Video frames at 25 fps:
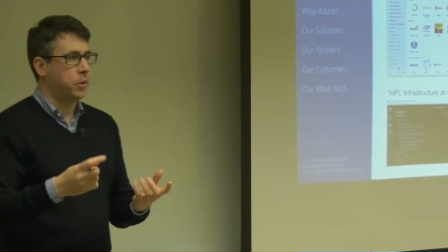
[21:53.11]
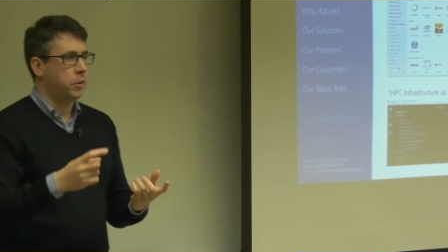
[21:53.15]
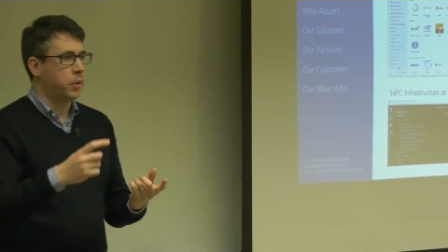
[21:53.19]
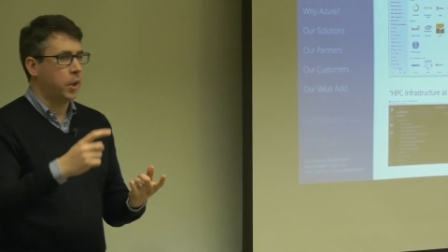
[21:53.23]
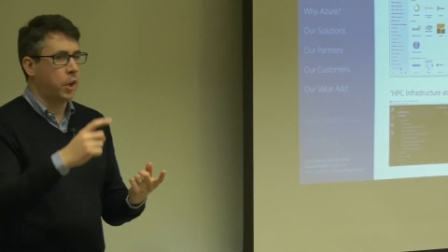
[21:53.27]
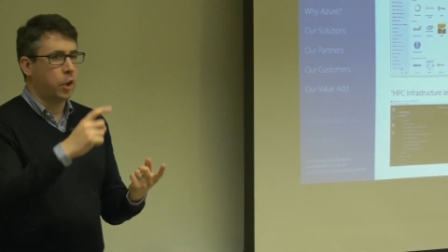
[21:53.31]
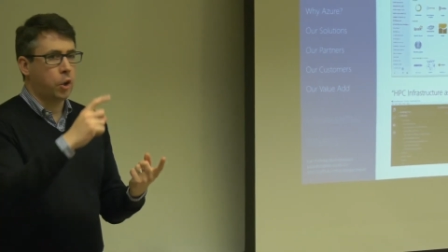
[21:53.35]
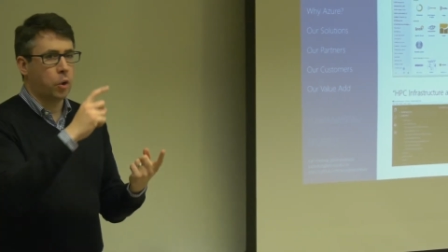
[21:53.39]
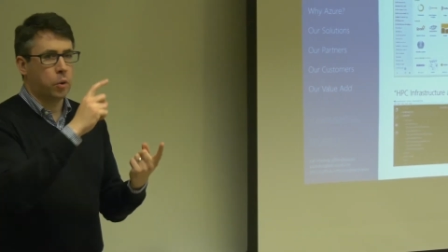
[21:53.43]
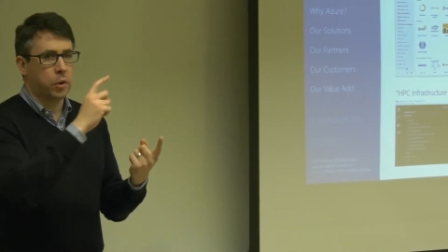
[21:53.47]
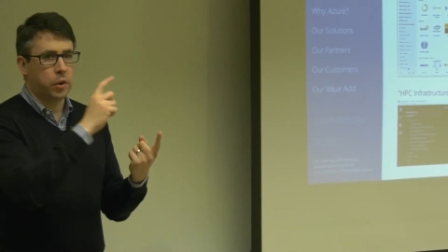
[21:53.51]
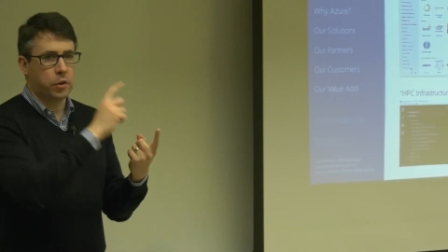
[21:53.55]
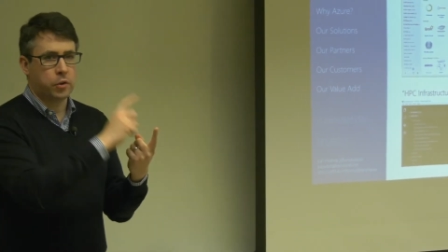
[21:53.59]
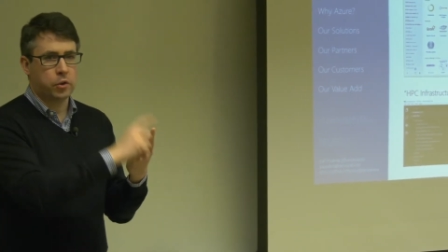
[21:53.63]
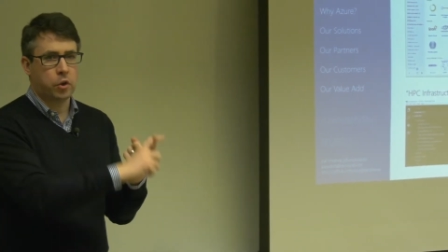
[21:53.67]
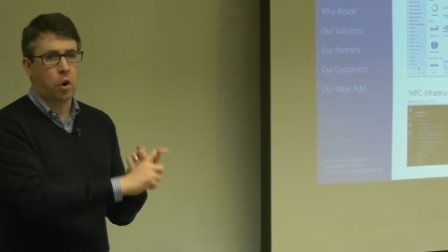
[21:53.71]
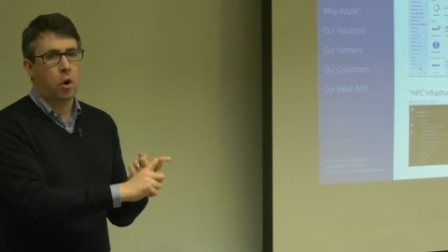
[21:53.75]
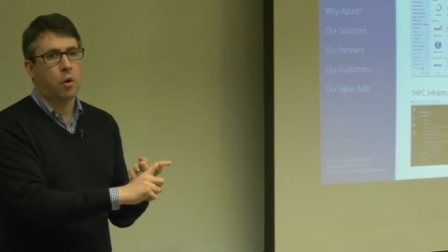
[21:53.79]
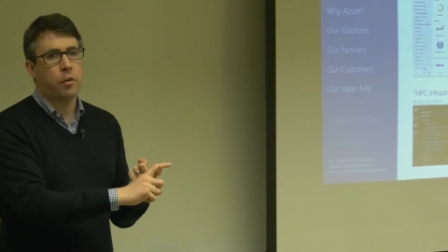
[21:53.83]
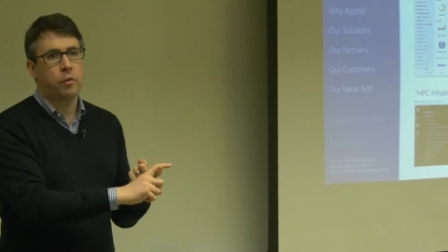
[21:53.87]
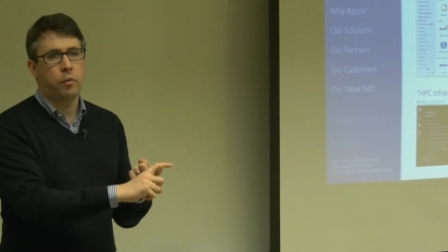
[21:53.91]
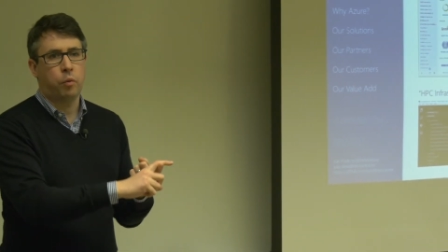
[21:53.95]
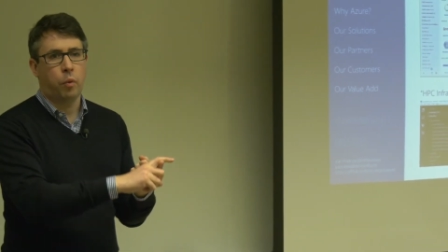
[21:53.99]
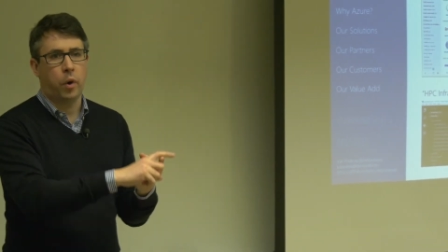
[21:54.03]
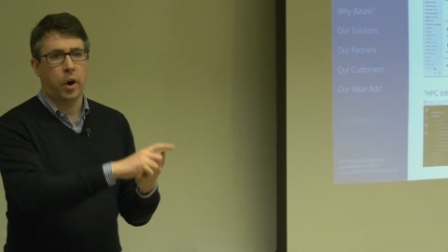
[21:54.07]
they know the
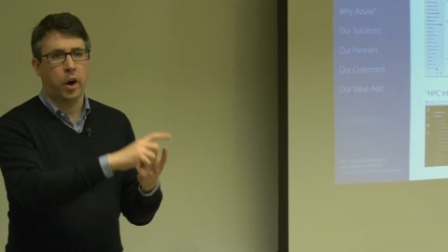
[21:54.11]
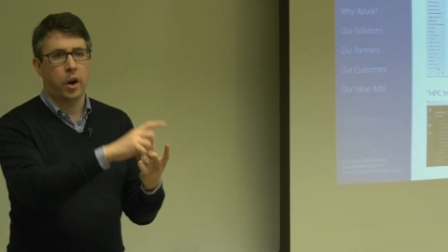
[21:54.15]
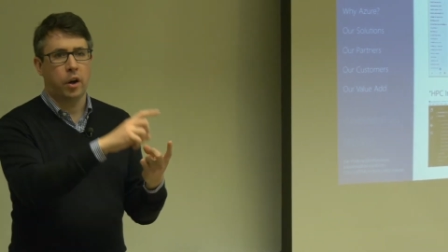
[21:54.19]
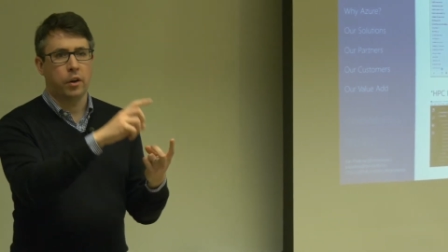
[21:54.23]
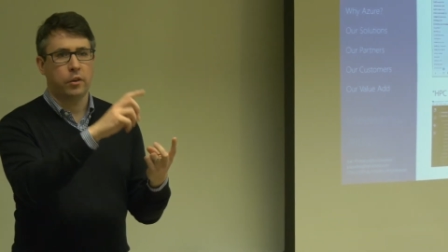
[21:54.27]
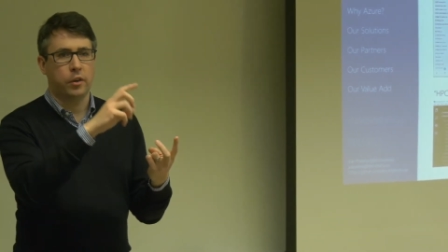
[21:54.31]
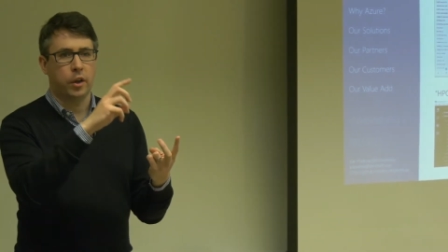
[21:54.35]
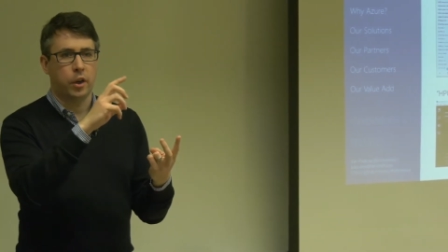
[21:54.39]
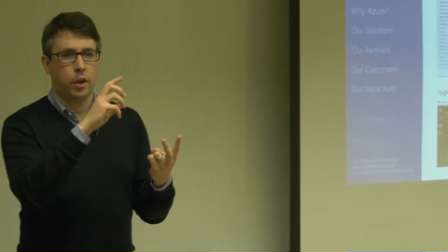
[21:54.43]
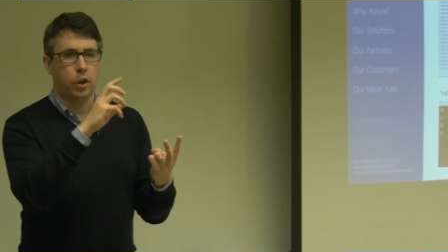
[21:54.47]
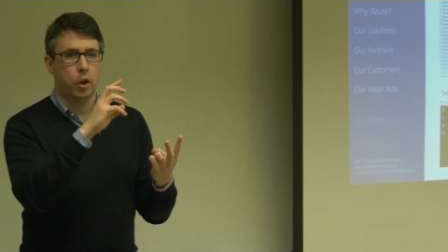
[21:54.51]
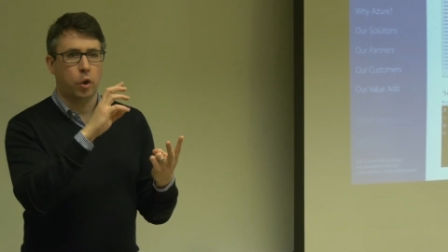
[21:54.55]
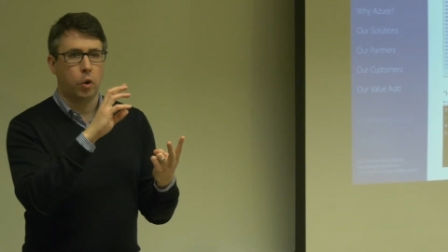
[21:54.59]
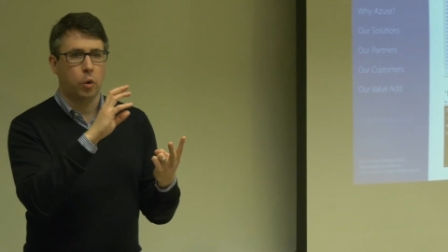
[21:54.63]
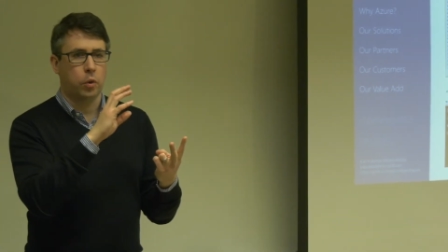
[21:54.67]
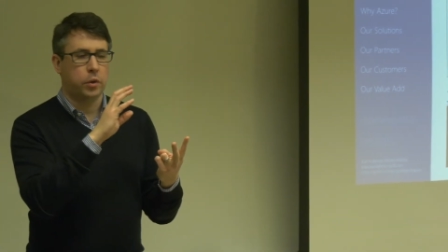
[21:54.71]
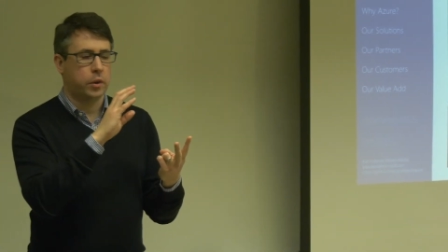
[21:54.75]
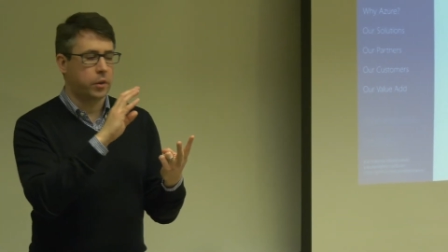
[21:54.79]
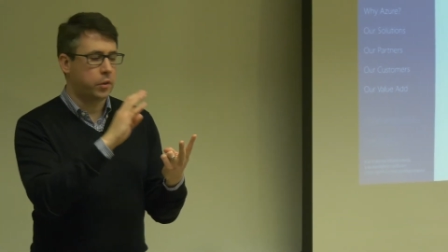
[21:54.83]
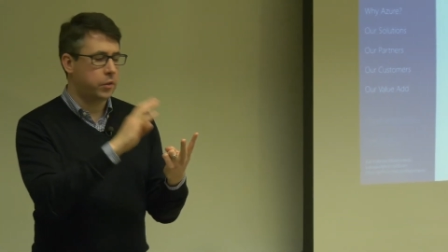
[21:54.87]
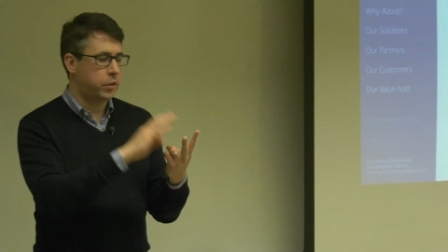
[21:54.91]
software, they know the